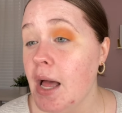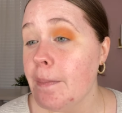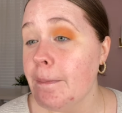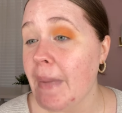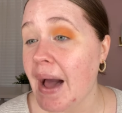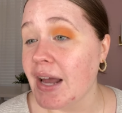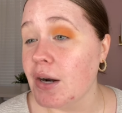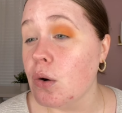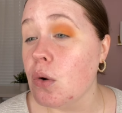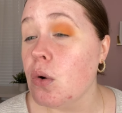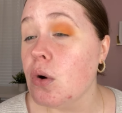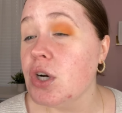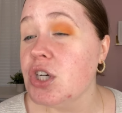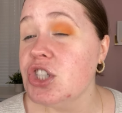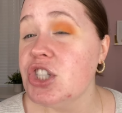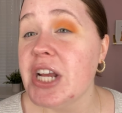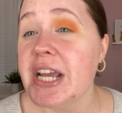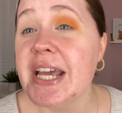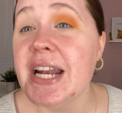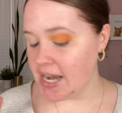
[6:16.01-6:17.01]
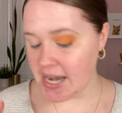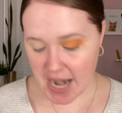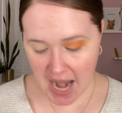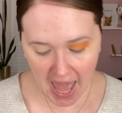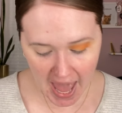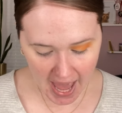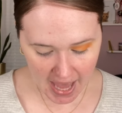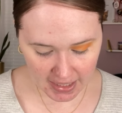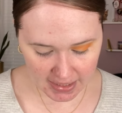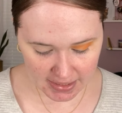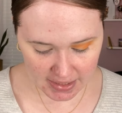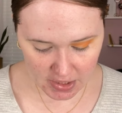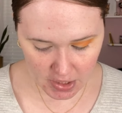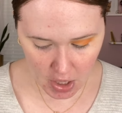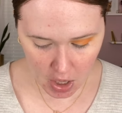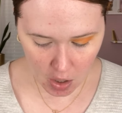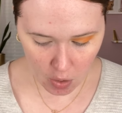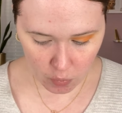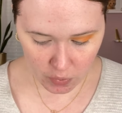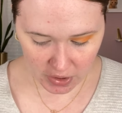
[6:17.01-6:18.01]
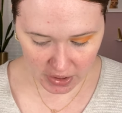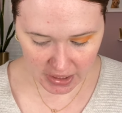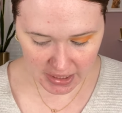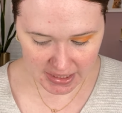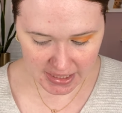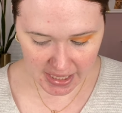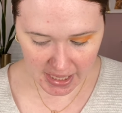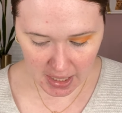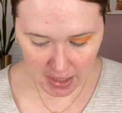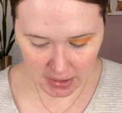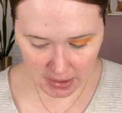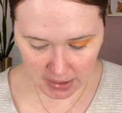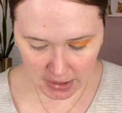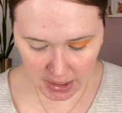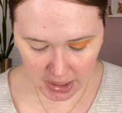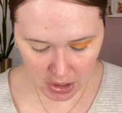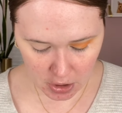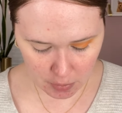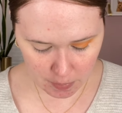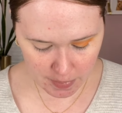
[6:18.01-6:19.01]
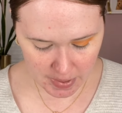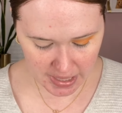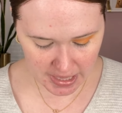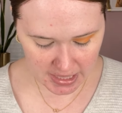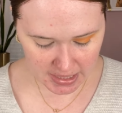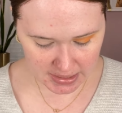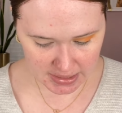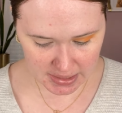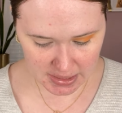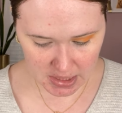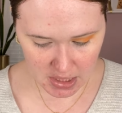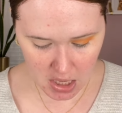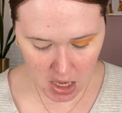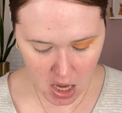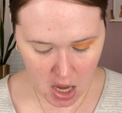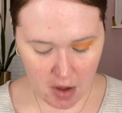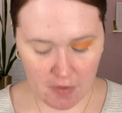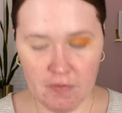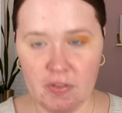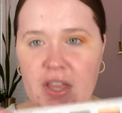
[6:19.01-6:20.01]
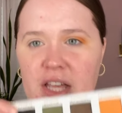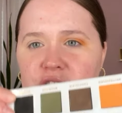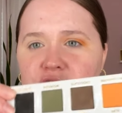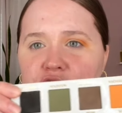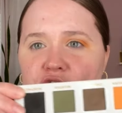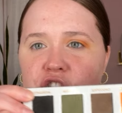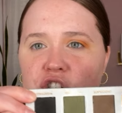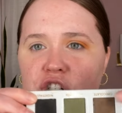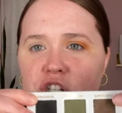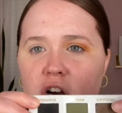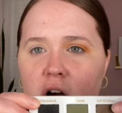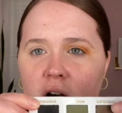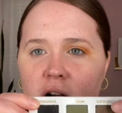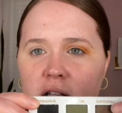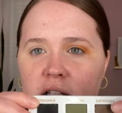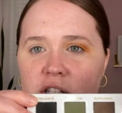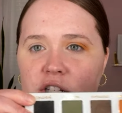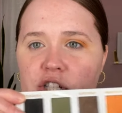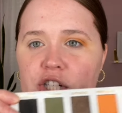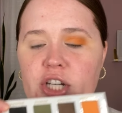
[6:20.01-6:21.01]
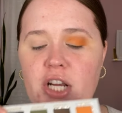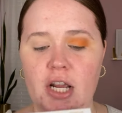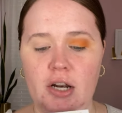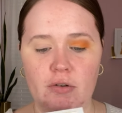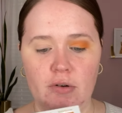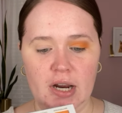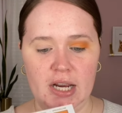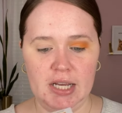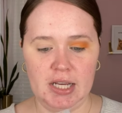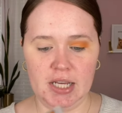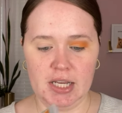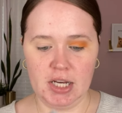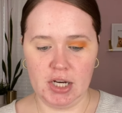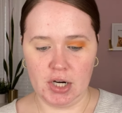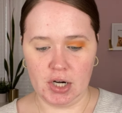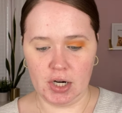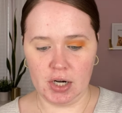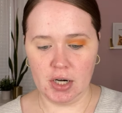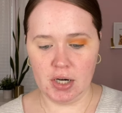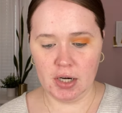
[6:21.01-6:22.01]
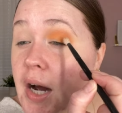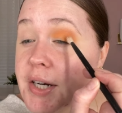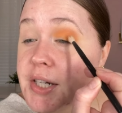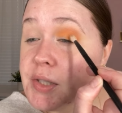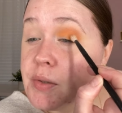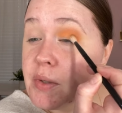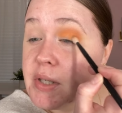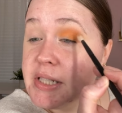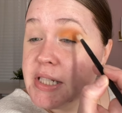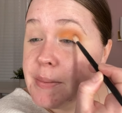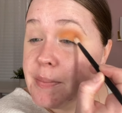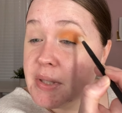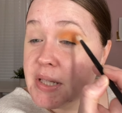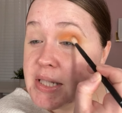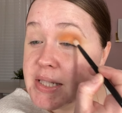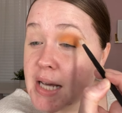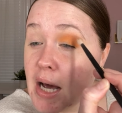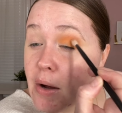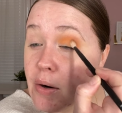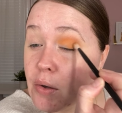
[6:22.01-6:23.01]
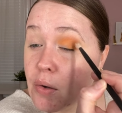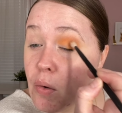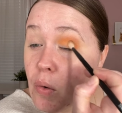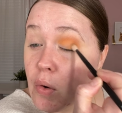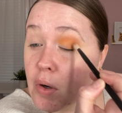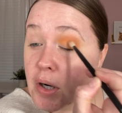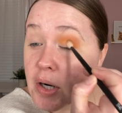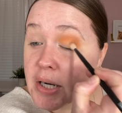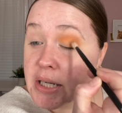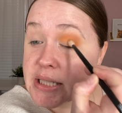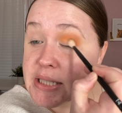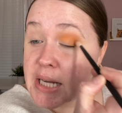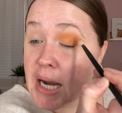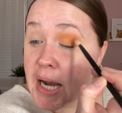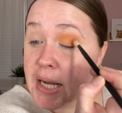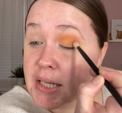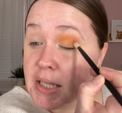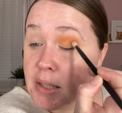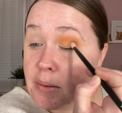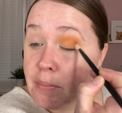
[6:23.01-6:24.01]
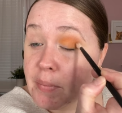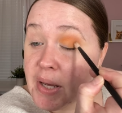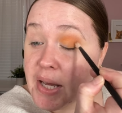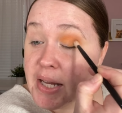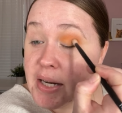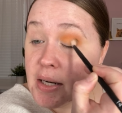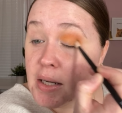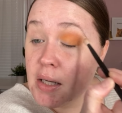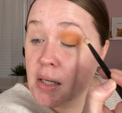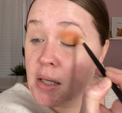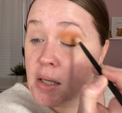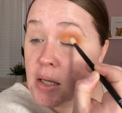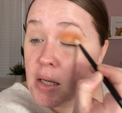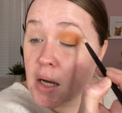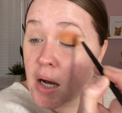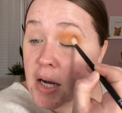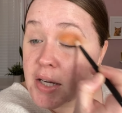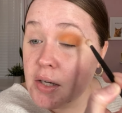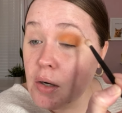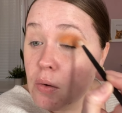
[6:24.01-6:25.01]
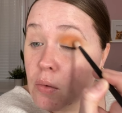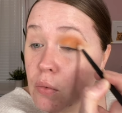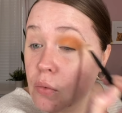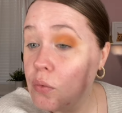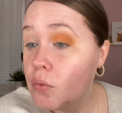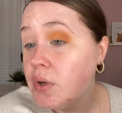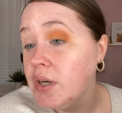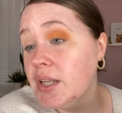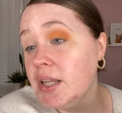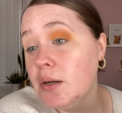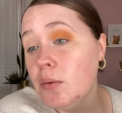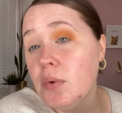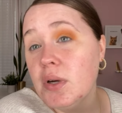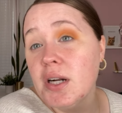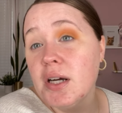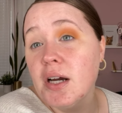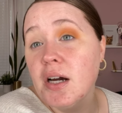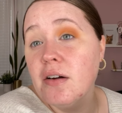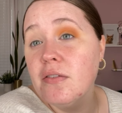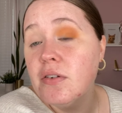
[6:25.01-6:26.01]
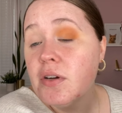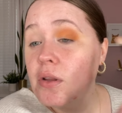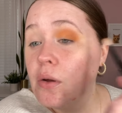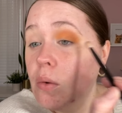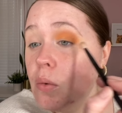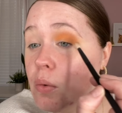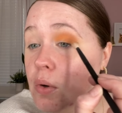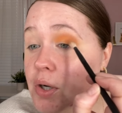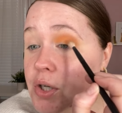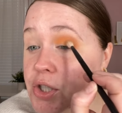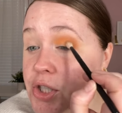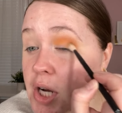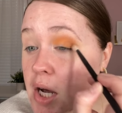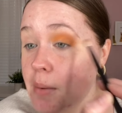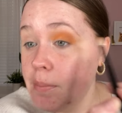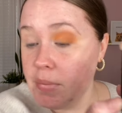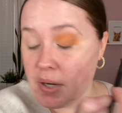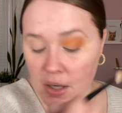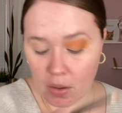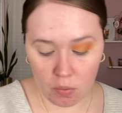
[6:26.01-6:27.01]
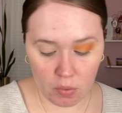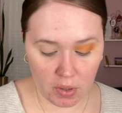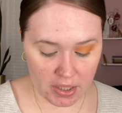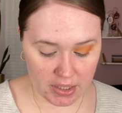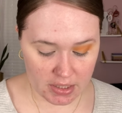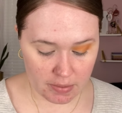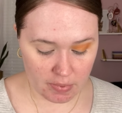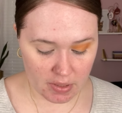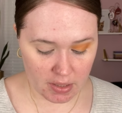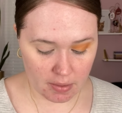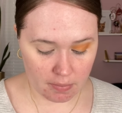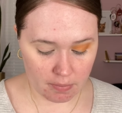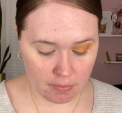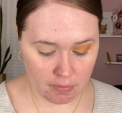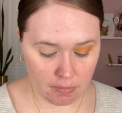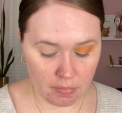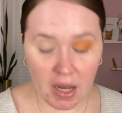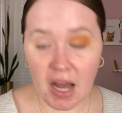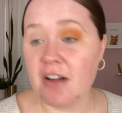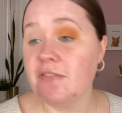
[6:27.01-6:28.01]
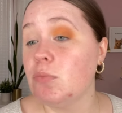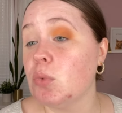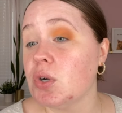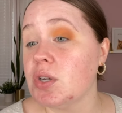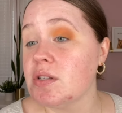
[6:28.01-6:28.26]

Matterhorn shade. Next, though, we're gonna take a little bit of this chocolate shade right here. I just wanna deepen this outer corner a tiny bit I don't really want to cover the orange up, but I want it to be have more